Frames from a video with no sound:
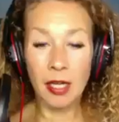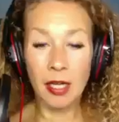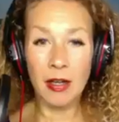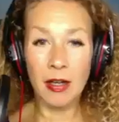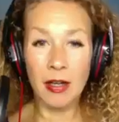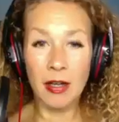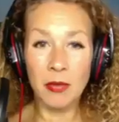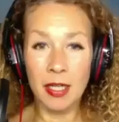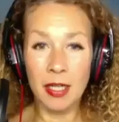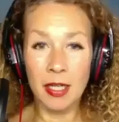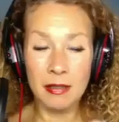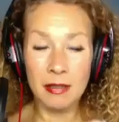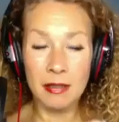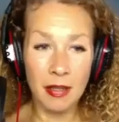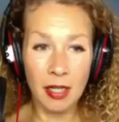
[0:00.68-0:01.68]
That way it's
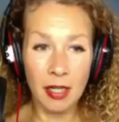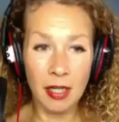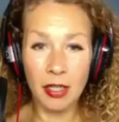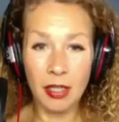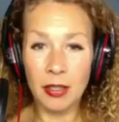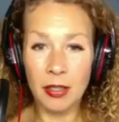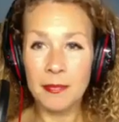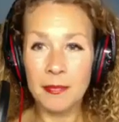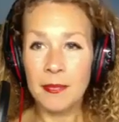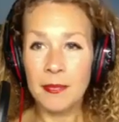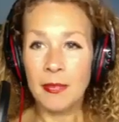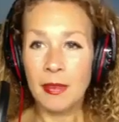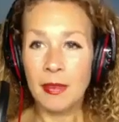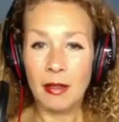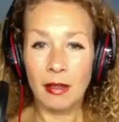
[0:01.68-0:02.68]
there
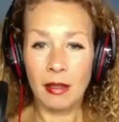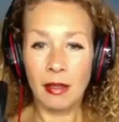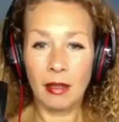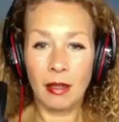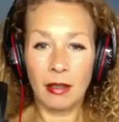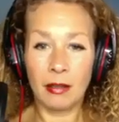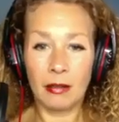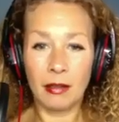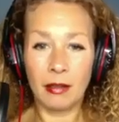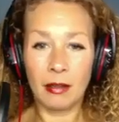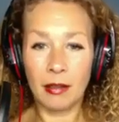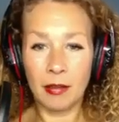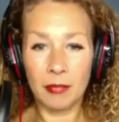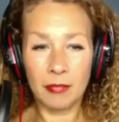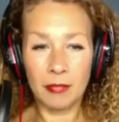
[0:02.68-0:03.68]
and
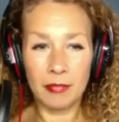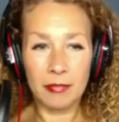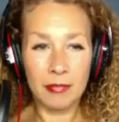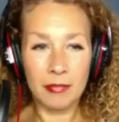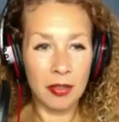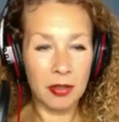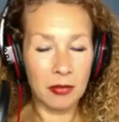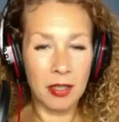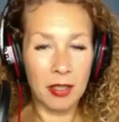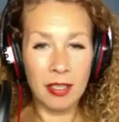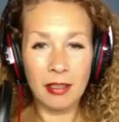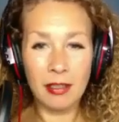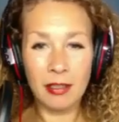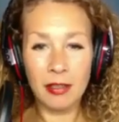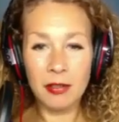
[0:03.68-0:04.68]
you're ready
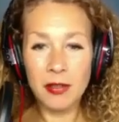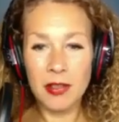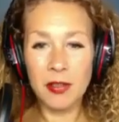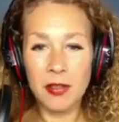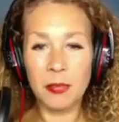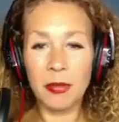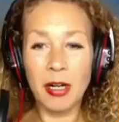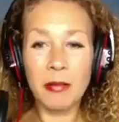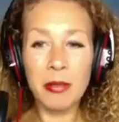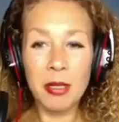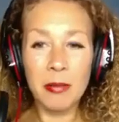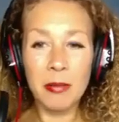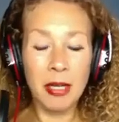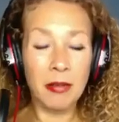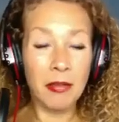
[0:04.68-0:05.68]
to go. So probably
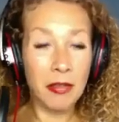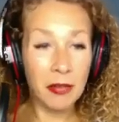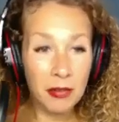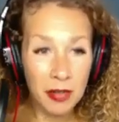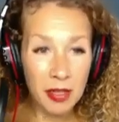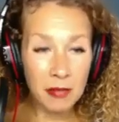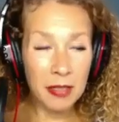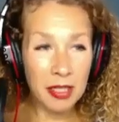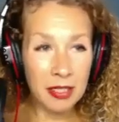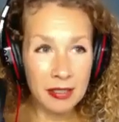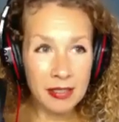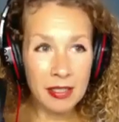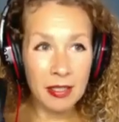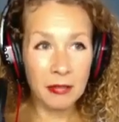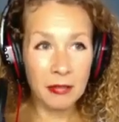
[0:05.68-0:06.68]
about 30
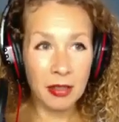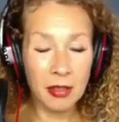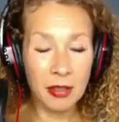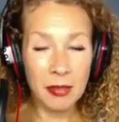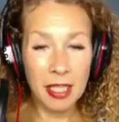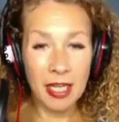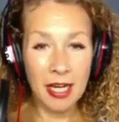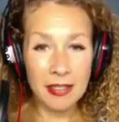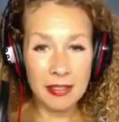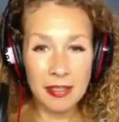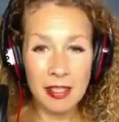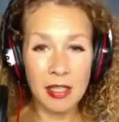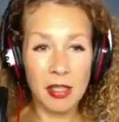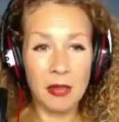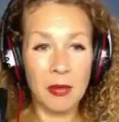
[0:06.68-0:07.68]
minutes, and I'm going to be
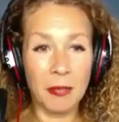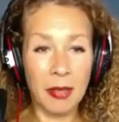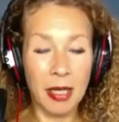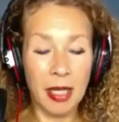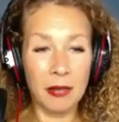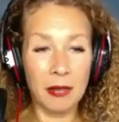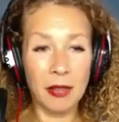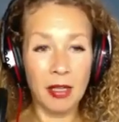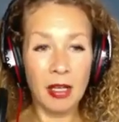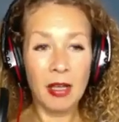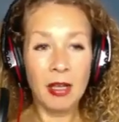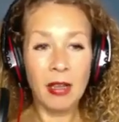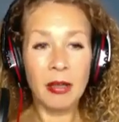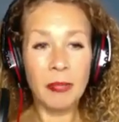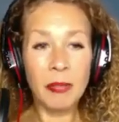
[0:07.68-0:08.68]
asking you about
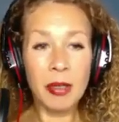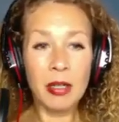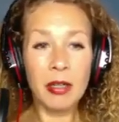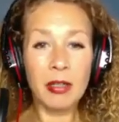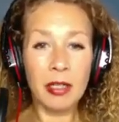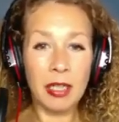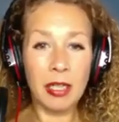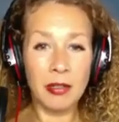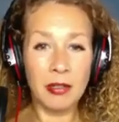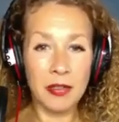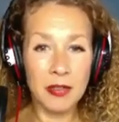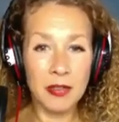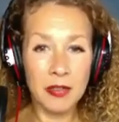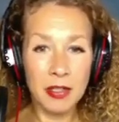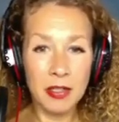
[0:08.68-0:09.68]
the book and your
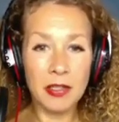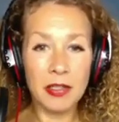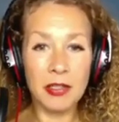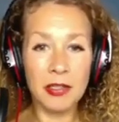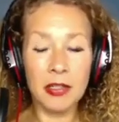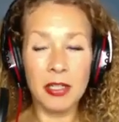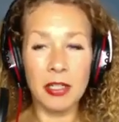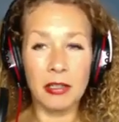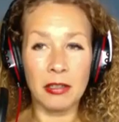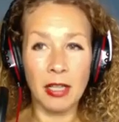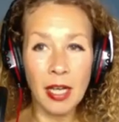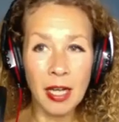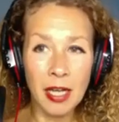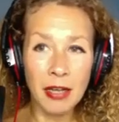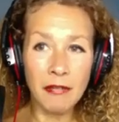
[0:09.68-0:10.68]
sister, your
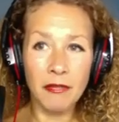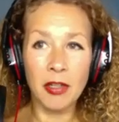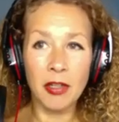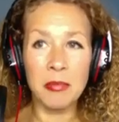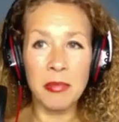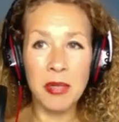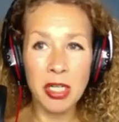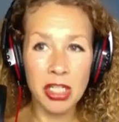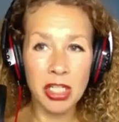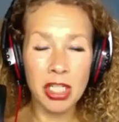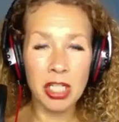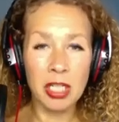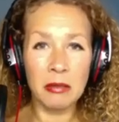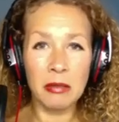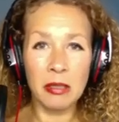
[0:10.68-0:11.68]
life, your
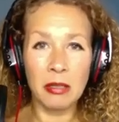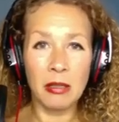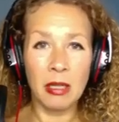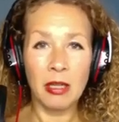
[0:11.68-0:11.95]
mission,